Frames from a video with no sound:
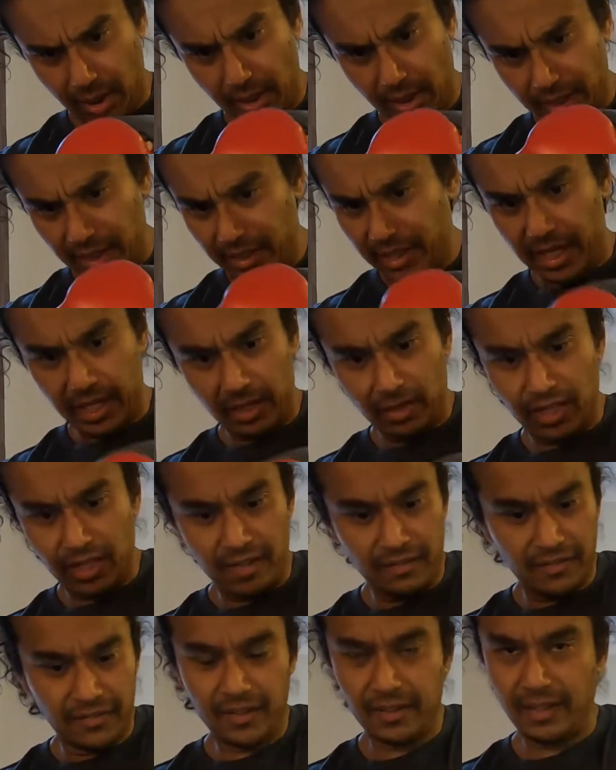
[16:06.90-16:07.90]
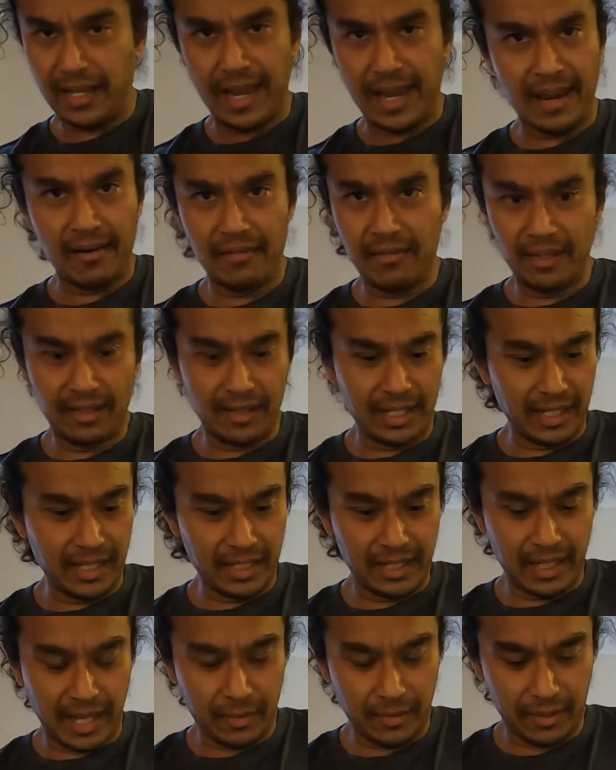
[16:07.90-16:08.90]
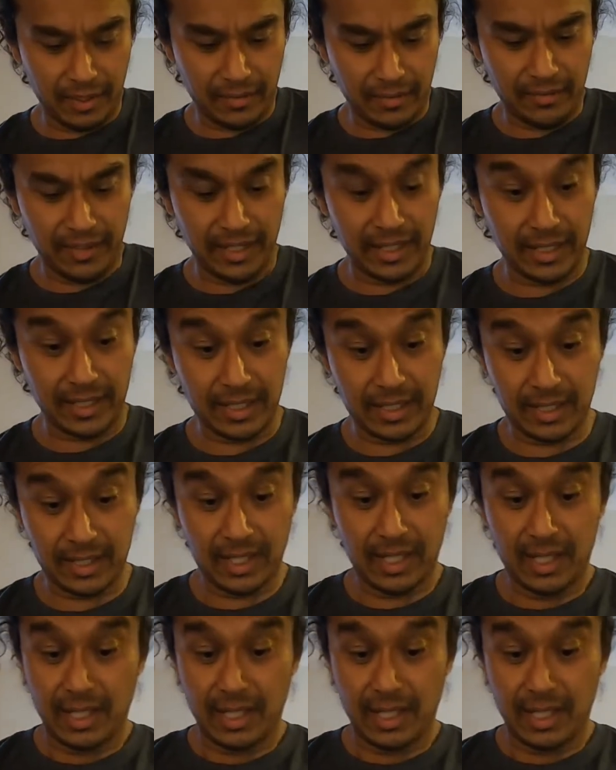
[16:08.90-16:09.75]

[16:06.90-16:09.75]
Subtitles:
Yeah, you can feel everything in there with your fingers.